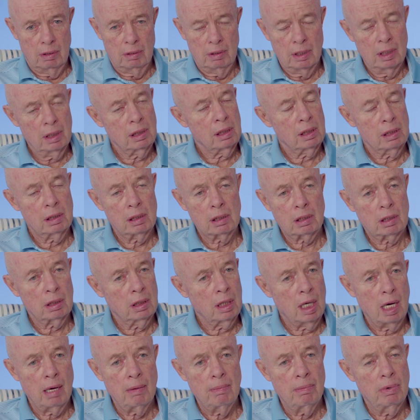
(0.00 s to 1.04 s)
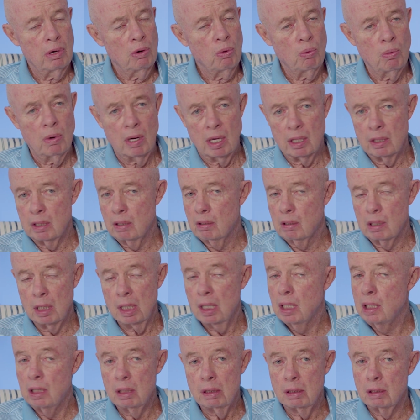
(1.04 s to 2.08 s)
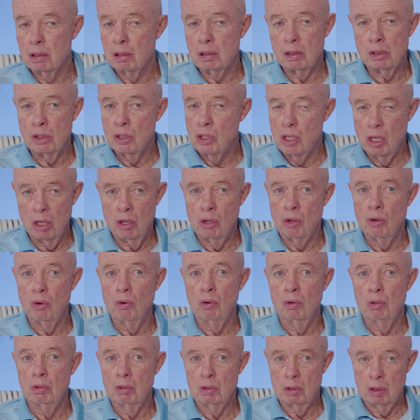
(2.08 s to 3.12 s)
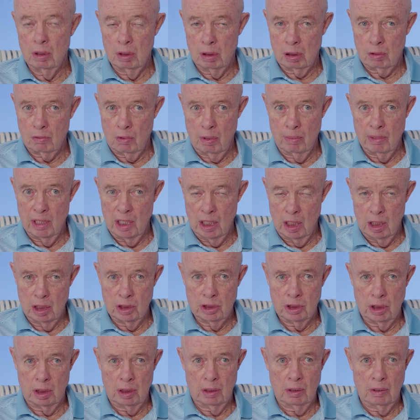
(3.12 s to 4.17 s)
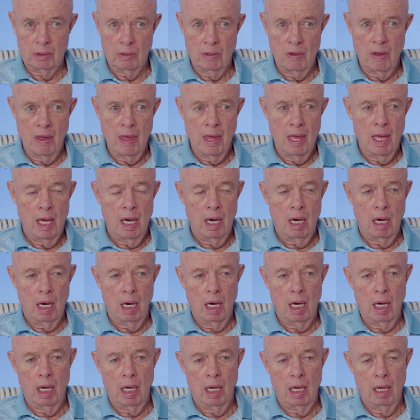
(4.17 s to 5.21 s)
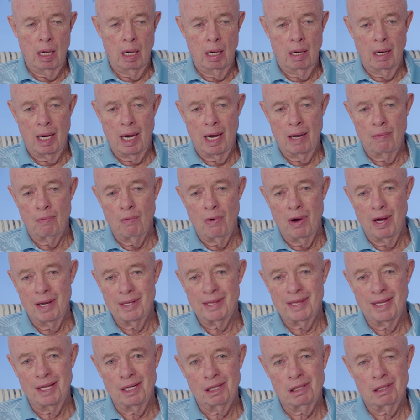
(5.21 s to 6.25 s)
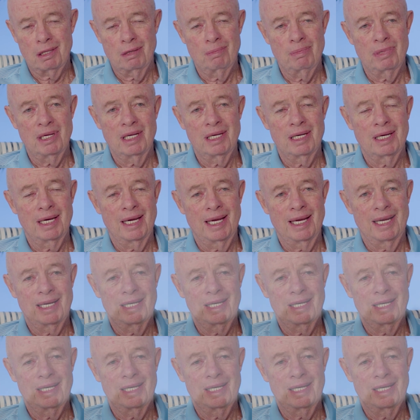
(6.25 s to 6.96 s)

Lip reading: This is a club where there is no discrimination. I want this to be a